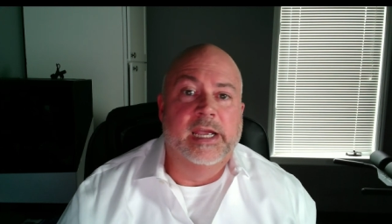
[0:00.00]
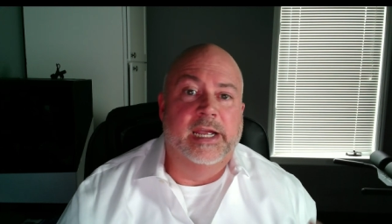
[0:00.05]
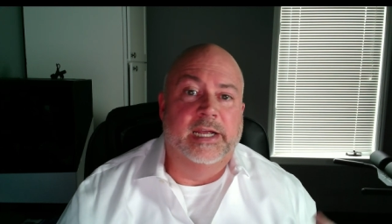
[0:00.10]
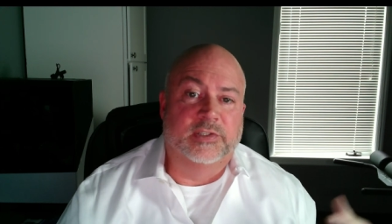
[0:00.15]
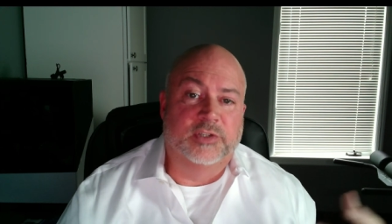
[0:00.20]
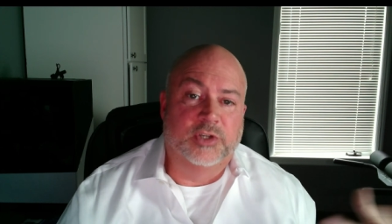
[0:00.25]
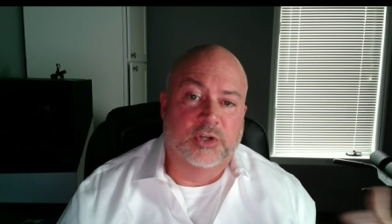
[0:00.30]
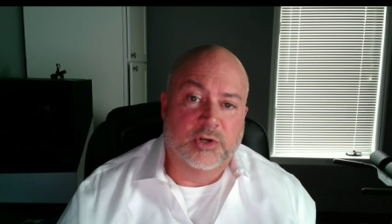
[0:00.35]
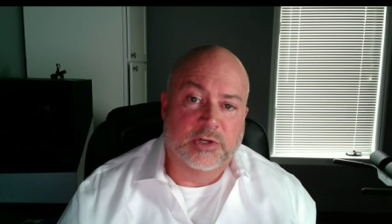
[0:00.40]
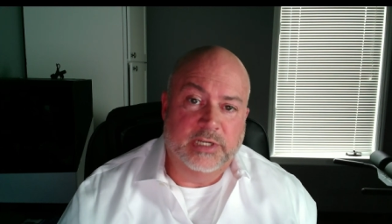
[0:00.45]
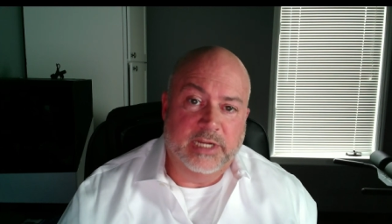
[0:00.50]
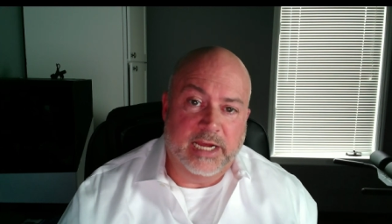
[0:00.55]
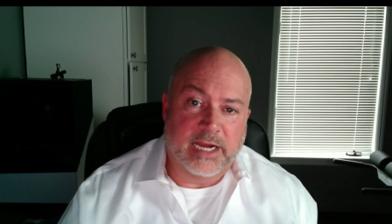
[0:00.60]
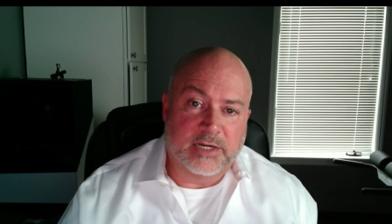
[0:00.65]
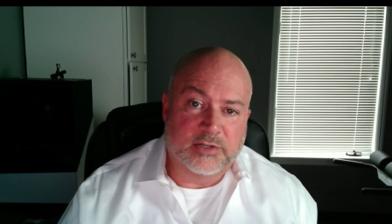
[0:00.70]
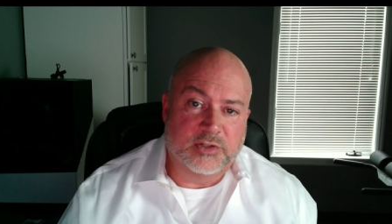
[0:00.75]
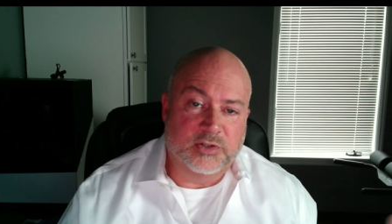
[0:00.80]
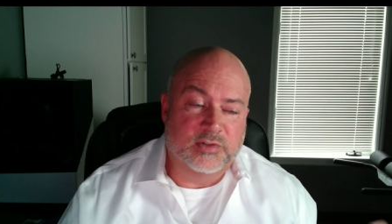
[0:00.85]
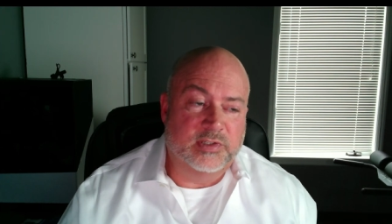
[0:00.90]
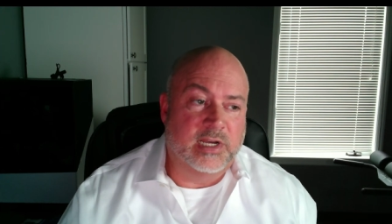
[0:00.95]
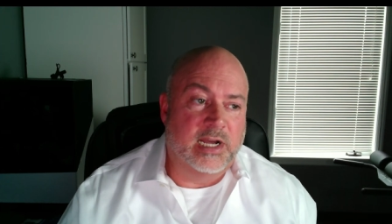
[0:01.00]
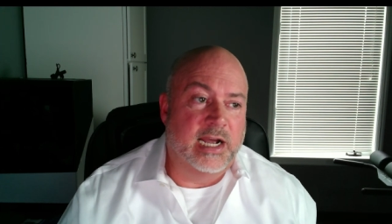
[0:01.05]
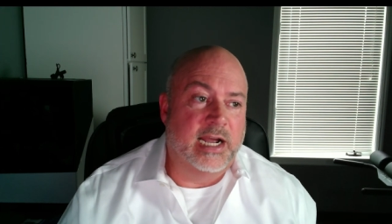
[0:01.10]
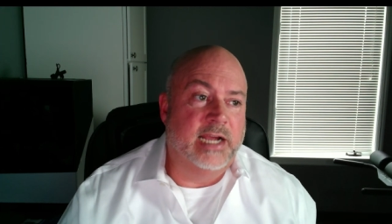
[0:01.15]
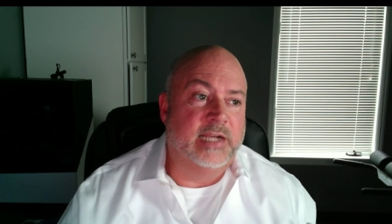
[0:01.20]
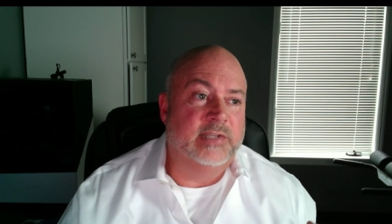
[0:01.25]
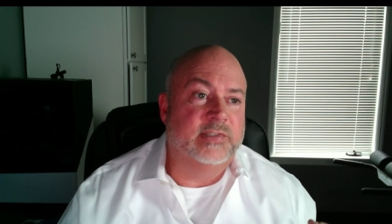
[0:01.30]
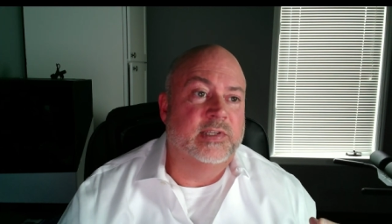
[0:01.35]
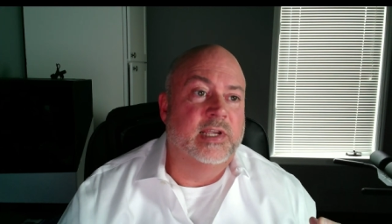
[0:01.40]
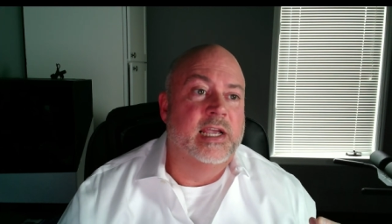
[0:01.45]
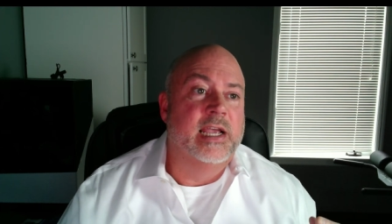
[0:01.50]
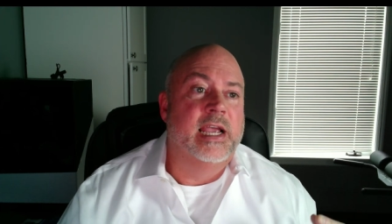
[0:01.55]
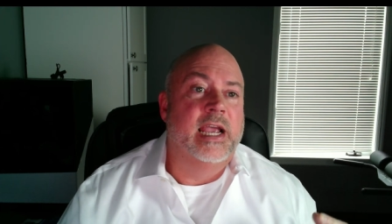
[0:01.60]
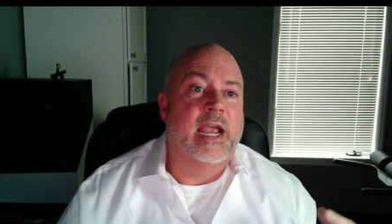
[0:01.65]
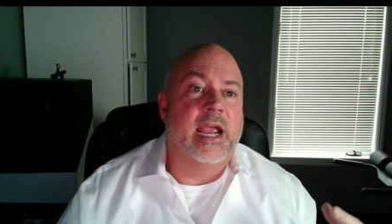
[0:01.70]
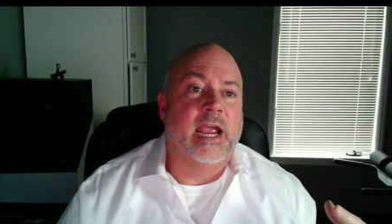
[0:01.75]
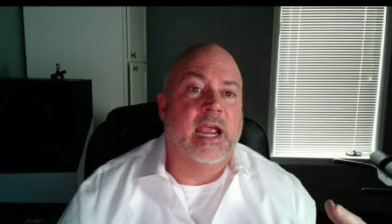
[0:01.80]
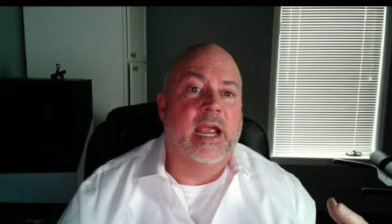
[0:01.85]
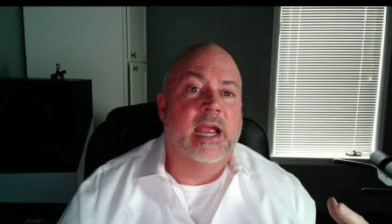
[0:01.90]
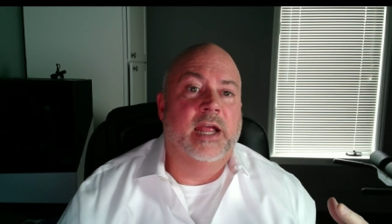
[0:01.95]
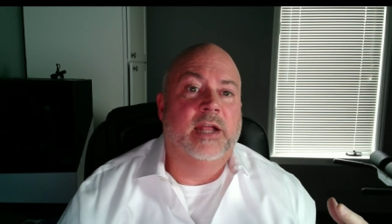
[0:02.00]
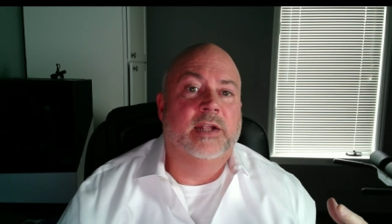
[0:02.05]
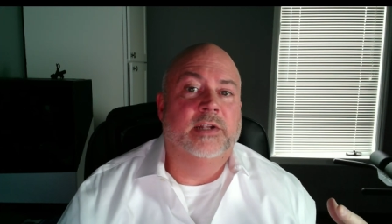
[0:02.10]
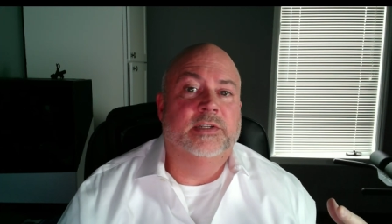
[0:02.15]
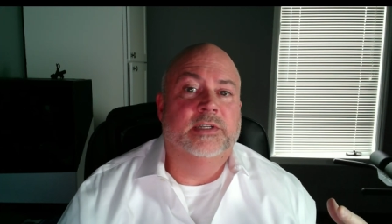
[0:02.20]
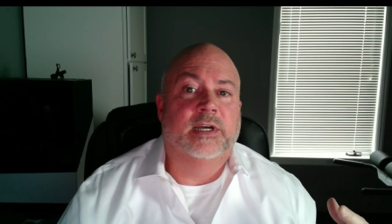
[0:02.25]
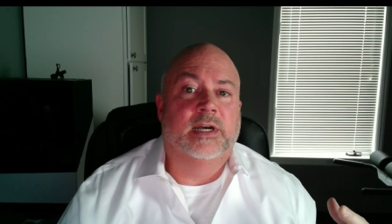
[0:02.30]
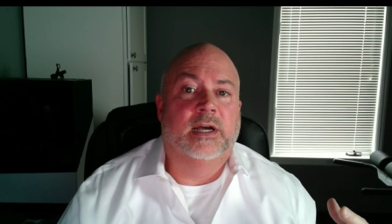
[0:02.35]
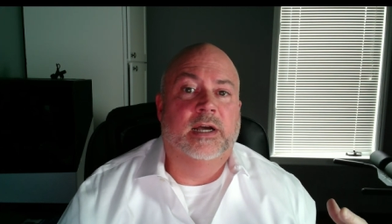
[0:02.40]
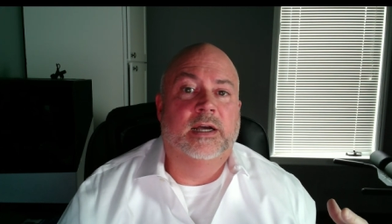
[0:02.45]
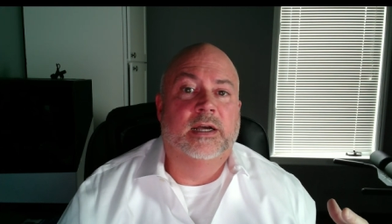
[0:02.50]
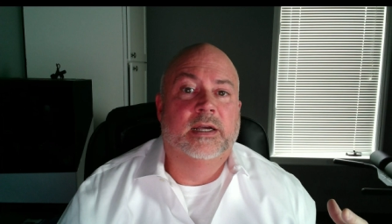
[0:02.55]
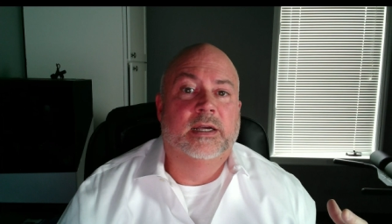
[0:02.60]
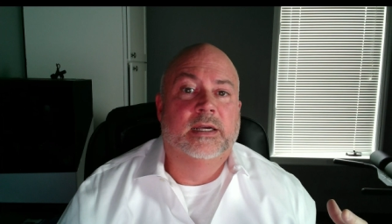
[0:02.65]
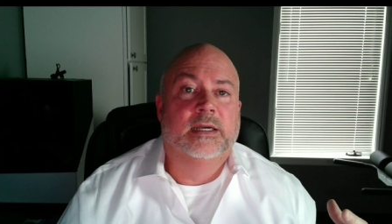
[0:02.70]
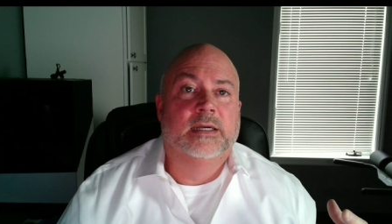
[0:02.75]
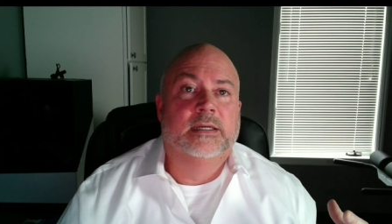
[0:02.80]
It's good to exercise, and uh,